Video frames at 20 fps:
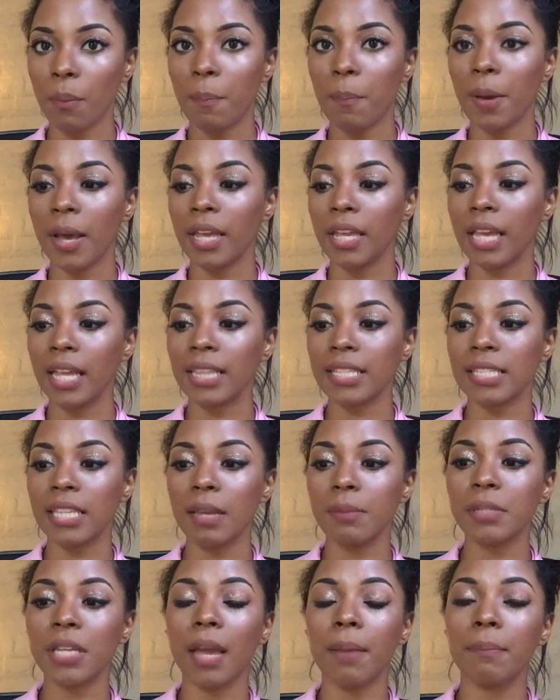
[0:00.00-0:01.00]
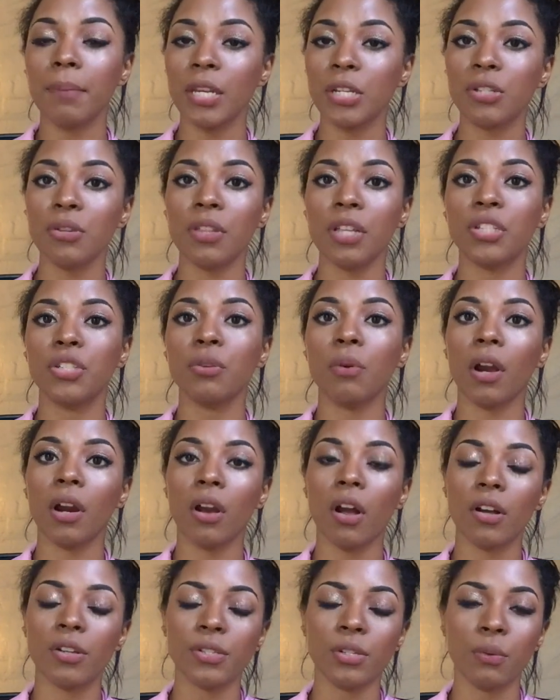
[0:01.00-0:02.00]
But at the same time, make sure that you are
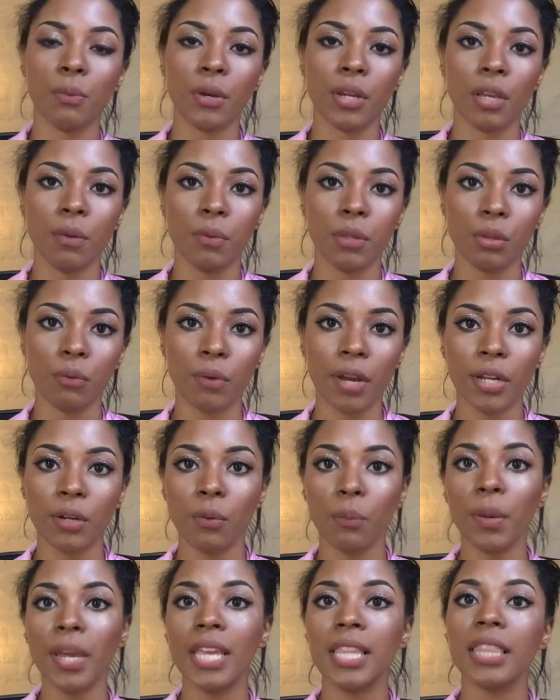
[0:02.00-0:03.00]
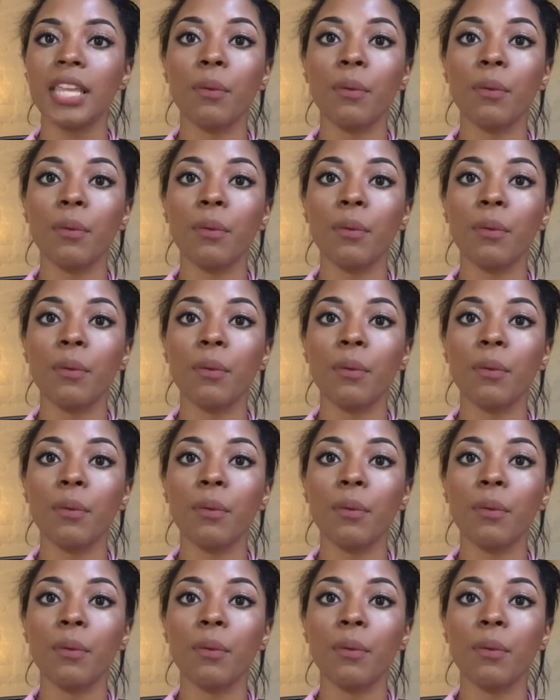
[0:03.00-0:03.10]
also working with the rider Waite.